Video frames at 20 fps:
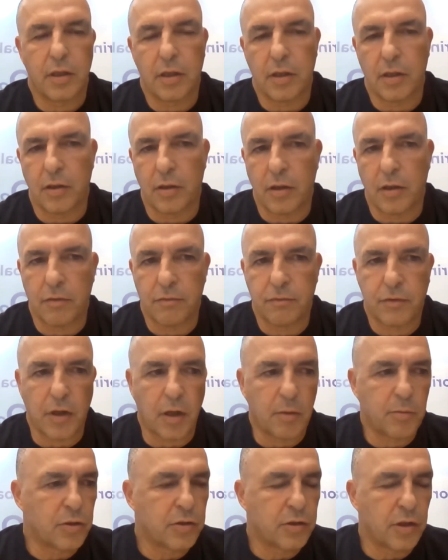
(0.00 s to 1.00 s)
of
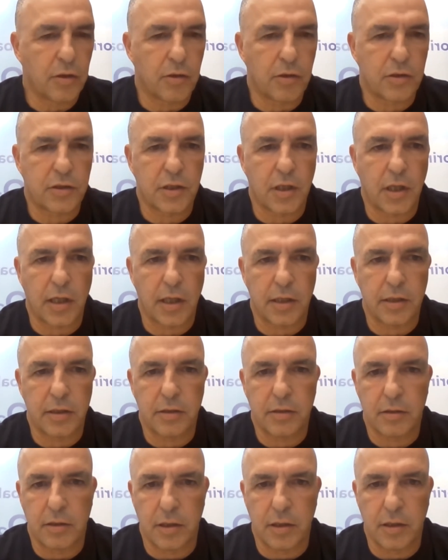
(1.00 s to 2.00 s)
carbon dioxide
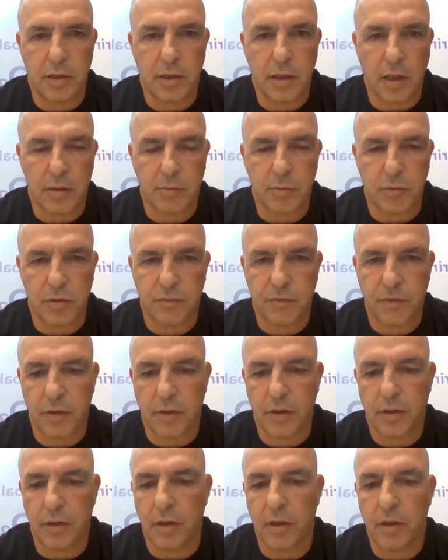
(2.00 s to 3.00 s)
in the
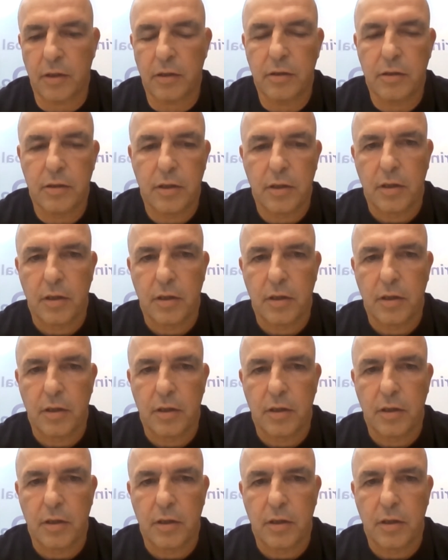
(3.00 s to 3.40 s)
atmospheric air.